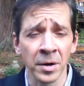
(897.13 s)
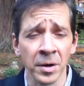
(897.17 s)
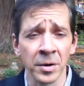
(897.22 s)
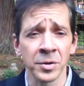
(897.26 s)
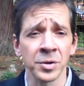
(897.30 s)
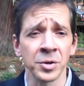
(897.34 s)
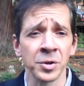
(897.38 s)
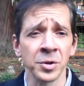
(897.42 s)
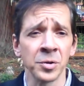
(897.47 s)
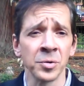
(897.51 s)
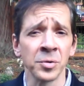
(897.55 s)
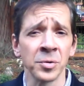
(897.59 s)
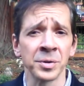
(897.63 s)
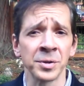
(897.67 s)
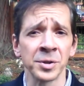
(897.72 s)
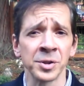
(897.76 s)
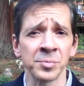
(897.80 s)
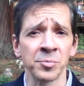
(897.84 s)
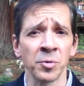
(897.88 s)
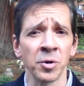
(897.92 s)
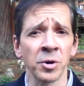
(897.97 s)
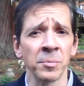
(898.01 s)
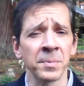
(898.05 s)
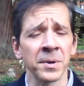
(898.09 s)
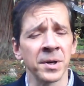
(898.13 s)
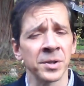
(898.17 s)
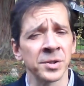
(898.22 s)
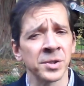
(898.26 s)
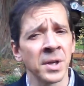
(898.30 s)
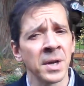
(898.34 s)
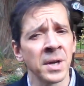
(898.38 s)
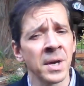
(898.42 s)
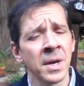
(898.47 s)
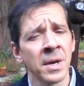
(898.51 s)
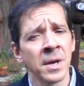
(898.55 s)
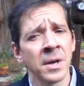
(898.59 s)
to you at this point, because
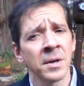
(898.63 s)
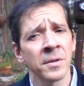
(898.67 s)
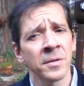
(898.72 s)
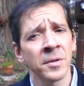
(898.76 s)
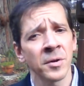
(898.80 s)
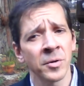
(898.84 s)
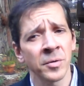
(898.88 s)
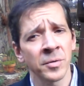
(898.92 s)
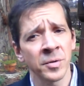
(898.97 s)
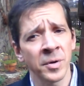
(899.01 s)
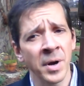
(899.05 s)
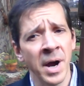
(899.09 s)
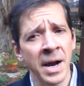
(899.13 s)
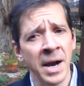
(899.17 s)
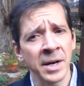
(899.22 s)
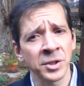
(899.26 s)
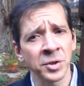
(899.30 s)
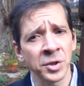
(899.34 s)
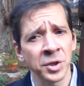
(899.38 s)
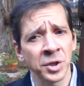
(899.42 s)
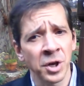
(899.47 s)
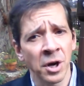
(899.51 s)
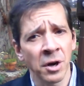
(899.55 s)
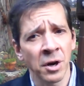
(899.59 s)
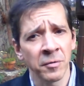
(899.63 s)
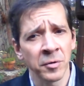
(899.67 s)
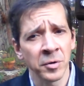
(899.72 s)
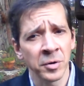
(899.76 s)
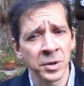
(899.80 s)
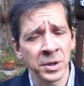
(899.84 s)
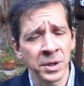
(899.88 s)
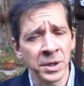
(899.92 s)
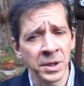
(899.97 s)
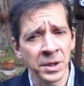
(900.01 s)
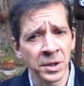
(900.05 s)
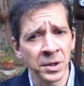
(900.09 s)
they're actually
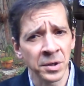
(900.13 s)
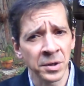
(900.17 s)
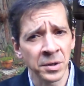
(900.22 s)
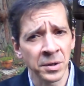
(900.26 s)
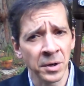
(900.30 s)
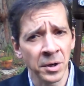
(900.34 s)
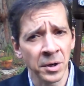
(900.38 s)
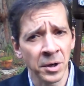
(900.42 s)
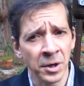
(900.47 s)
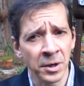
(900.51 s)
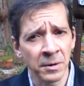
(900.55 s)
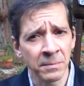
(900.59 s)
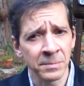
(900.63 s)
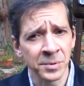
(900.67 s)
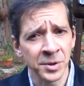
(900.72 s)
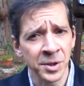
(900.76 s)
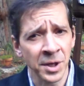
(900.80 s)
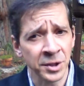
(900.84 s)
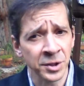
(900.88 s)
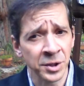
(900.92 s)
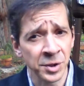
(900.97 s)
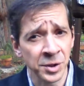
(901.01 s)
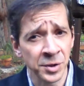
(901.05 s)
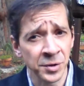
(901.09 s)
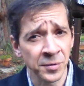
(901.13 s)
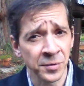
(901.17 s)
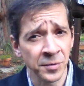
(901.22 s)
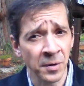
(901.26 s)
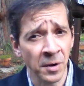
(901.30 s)
covered in sections